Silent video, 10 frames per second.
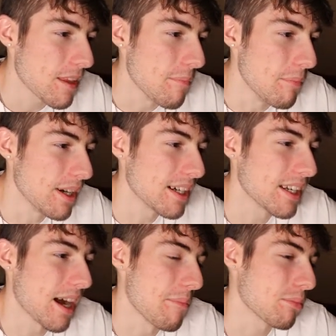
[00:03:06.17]

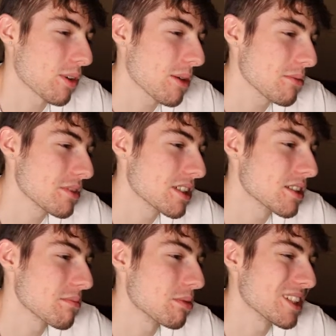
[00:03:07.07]
but I'm probably
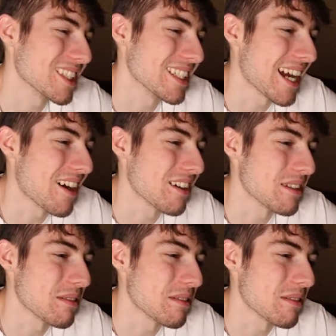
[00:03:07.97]
gonna put it down